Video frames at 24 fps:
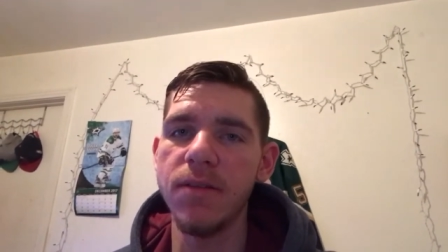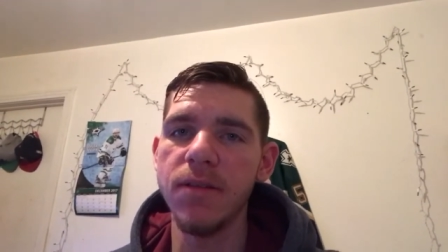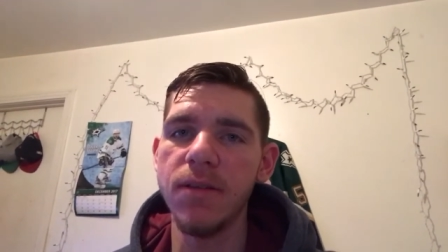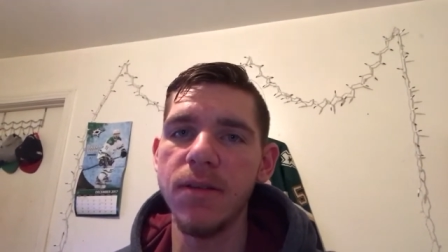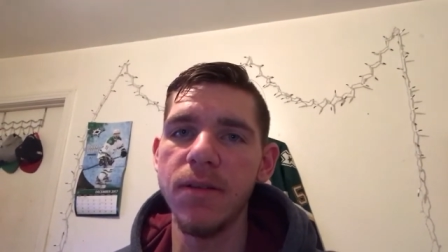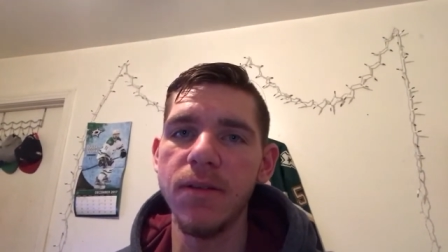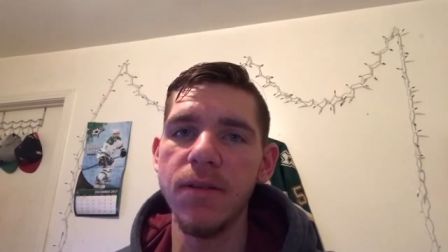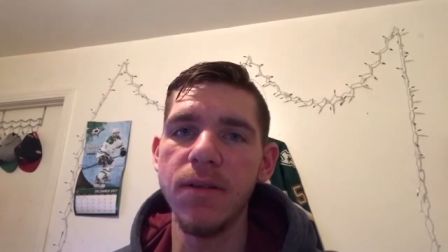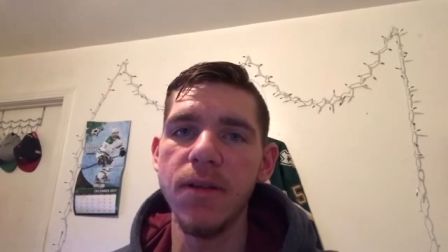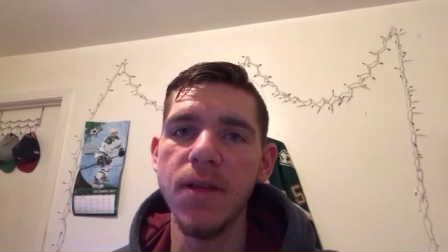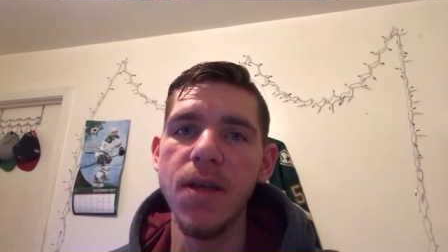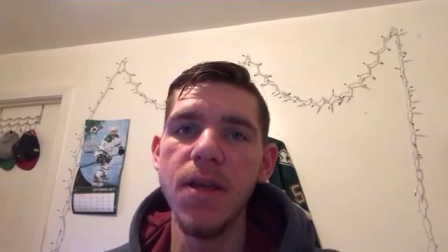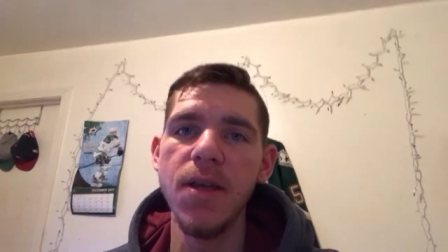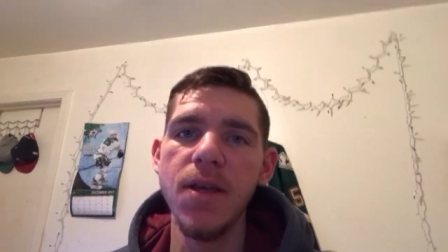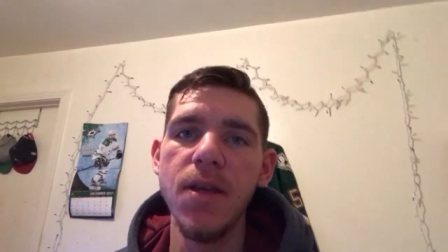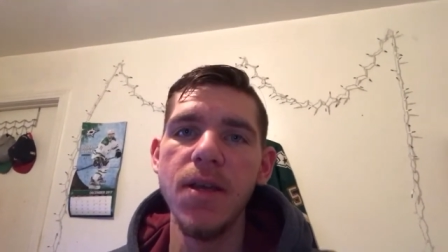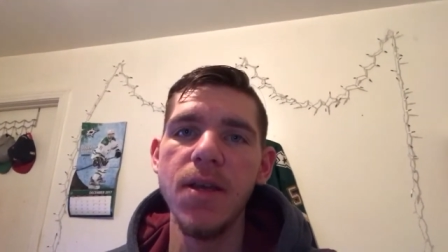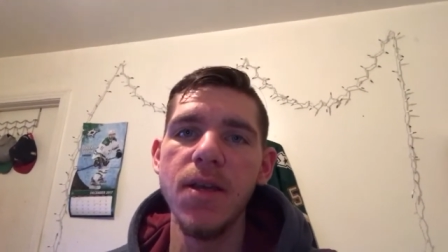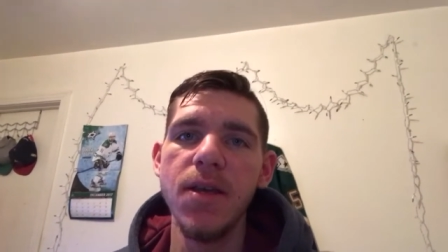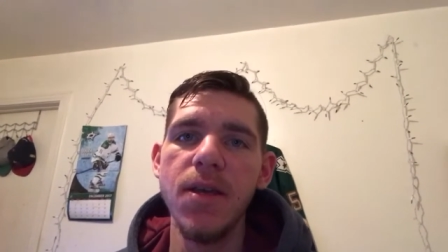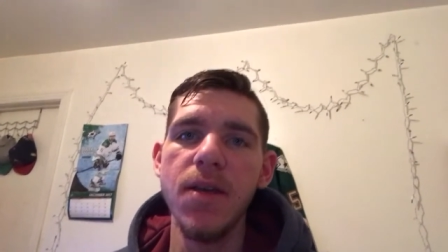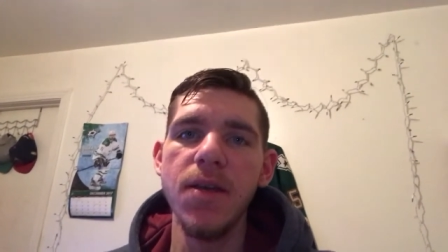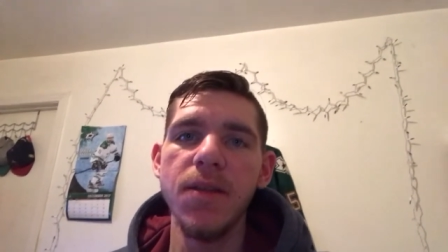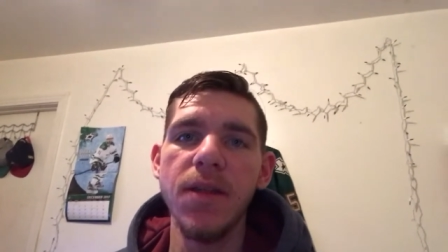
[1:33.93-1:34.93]
So
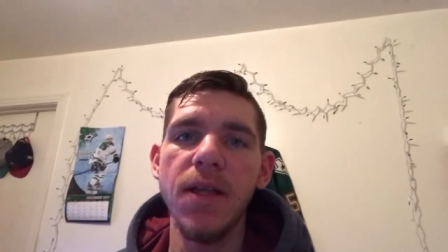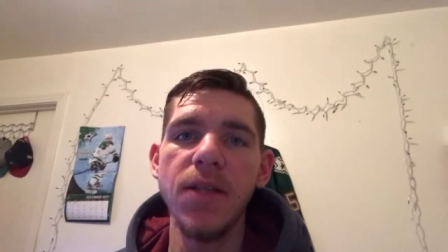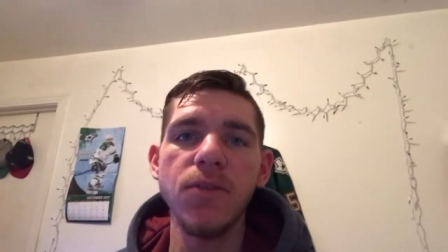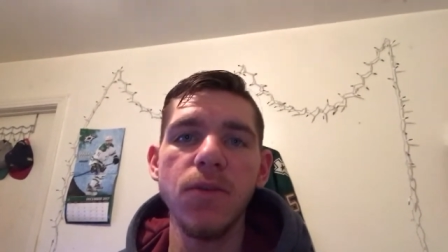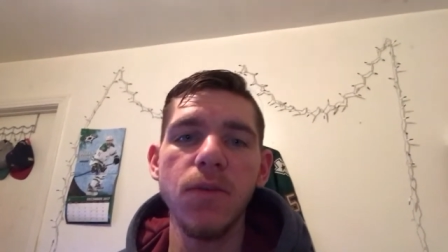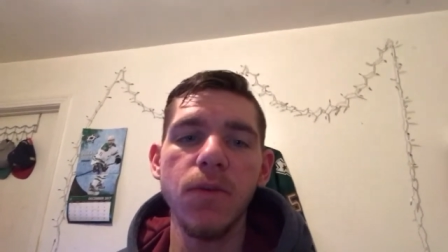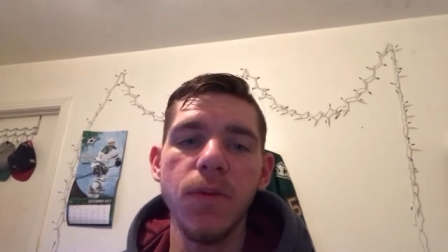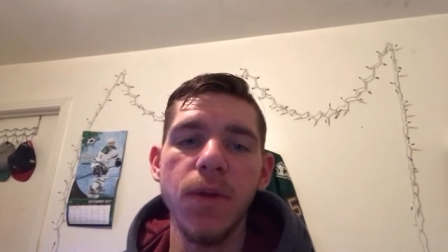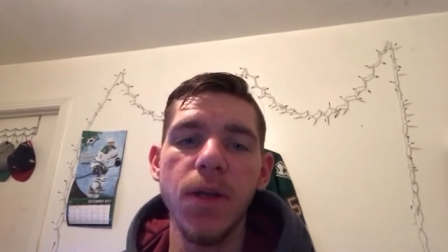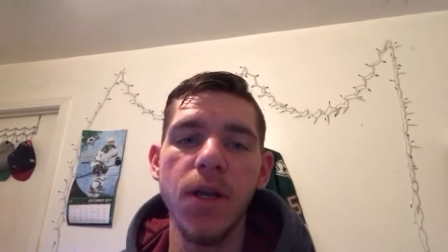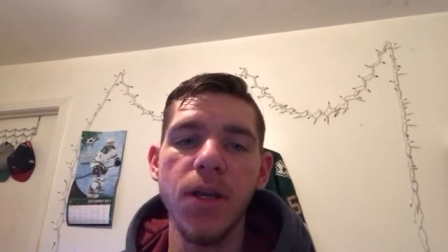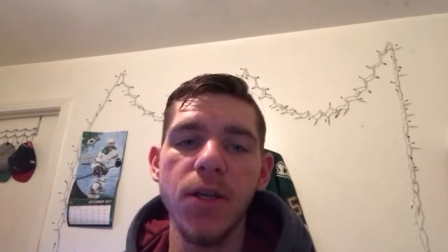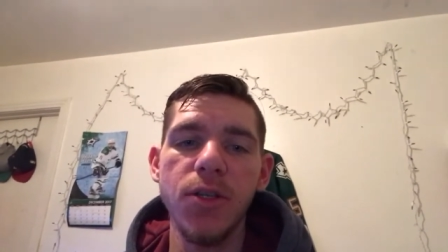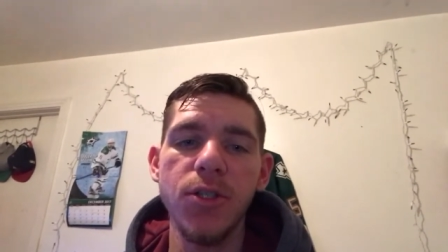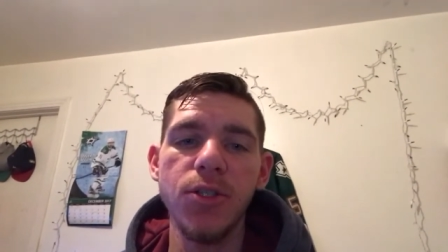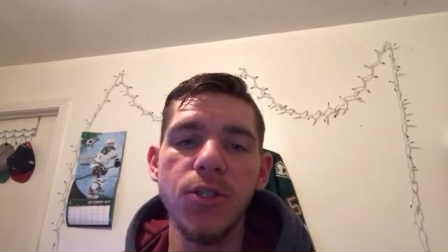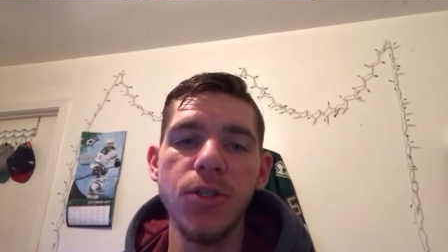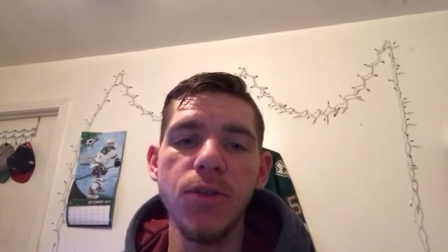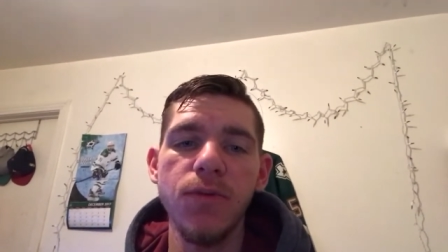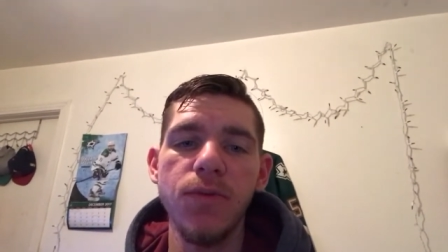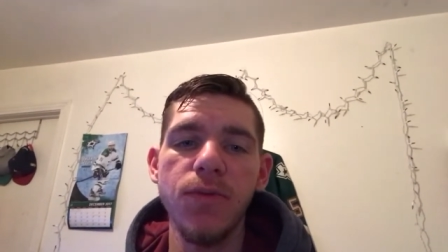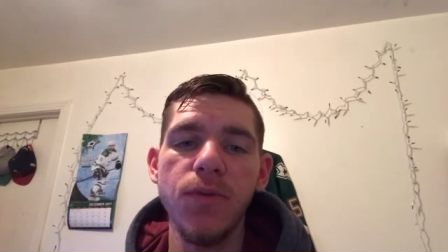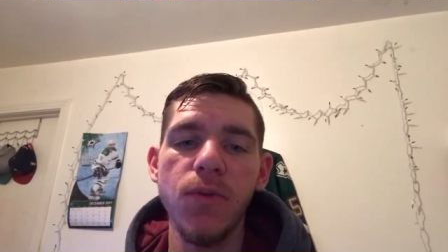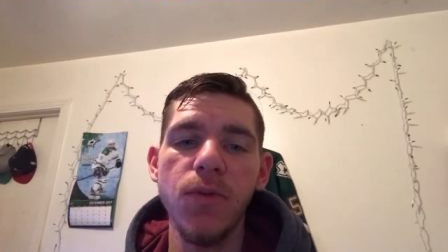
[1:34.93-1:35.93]
that's what we're going to
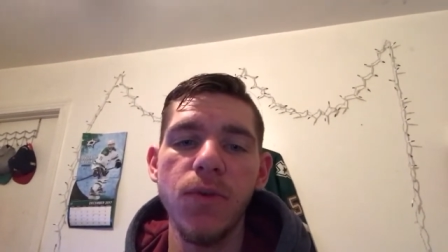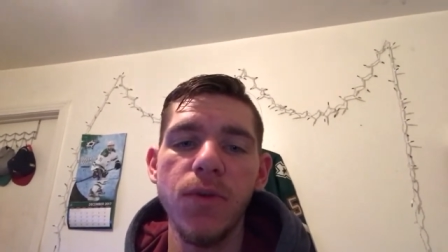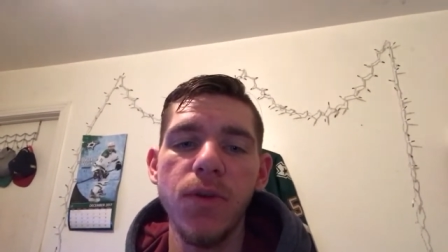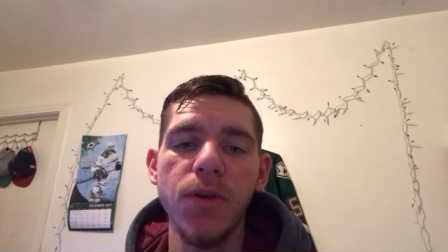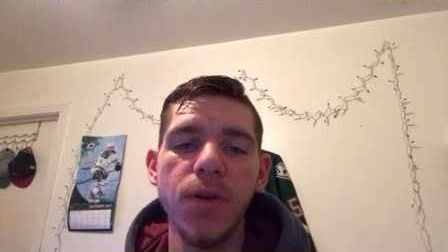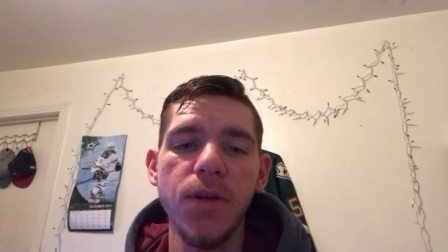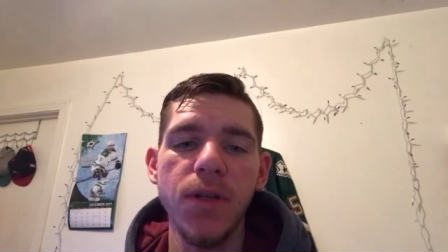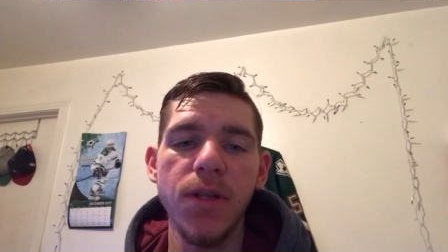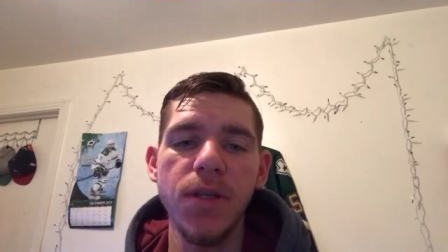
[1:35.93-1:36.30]
shoot for,